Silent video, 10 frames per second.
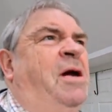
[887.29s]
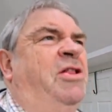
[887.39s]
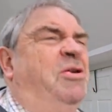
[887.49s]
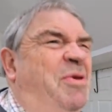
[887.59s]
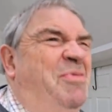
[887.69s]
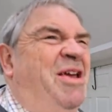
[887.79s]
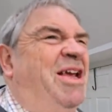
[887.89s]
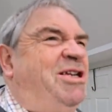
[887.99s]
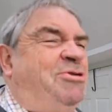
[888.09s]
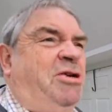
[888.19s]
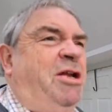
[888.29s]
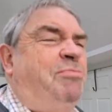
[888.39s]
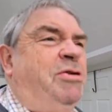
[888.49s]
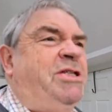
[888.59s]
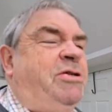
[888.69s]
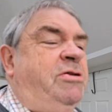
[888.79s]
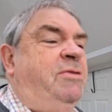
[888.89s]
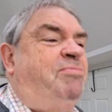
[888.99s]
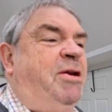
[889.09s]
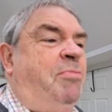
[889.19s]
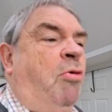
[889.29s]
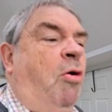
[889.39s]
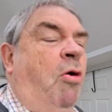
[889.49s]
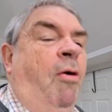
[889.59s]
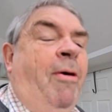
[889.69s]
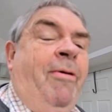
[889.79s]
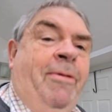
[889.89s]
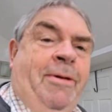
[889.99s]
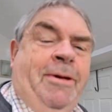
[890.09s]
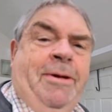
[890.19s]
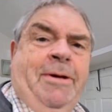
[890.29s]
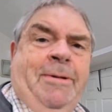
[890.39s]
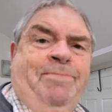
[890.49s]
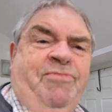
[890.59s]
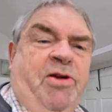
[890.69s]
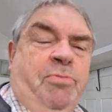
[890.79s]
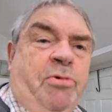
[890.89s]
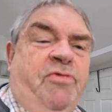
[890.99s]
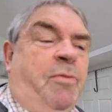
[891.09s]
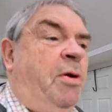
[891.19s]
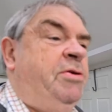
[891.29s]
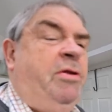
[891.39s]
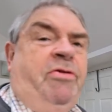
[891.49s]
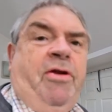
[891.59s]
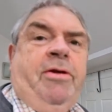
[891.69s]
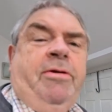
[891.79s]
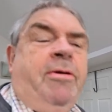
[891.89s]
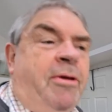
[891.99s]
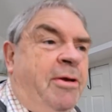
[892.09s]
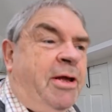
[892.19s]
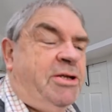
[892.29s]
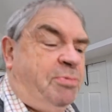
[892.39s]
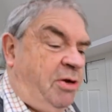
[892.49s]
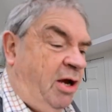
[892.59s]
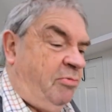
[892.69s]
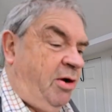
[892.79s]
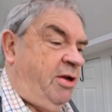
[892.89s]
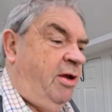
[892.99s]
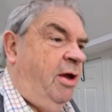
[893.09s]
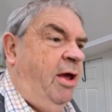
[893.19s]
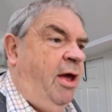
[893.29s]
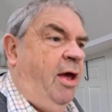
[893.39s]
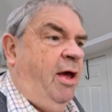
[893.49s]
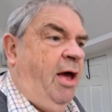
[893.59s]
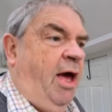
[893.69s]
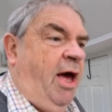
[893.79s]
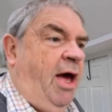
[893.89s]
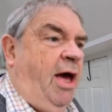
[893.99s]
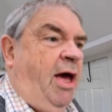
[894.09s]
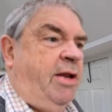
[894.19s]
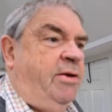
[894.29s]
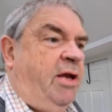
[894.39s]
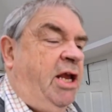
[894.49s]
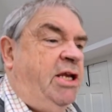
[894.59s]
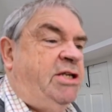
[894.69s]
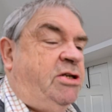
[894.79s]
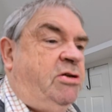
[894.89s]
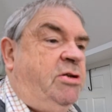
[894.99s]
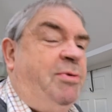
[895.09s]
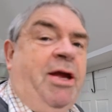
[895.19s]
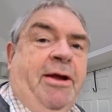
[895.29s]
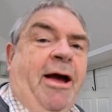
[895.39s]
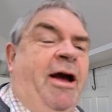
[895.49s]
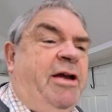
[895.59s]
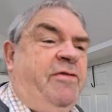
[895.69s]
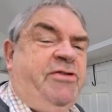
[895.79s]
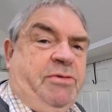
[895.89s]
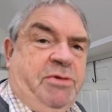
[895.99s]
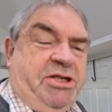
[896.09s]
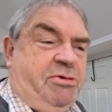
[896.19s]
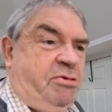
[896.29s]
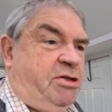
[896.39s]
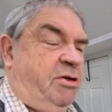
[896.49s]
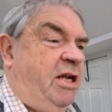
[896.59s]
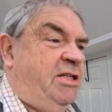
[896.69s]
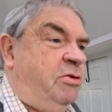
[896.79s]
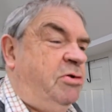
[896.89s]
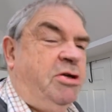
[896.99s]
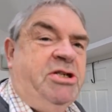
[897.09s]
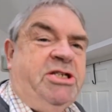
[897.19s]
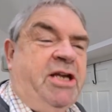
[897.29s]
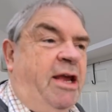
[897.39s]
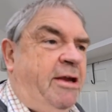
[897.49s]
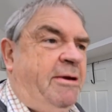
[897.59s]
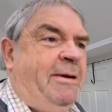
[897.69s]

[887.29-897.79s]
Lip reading: there'll be a bit of history in it, but it's going to be more of a modern thing, let's put it that way. And it's going to be a guide of some description, that's all I can say.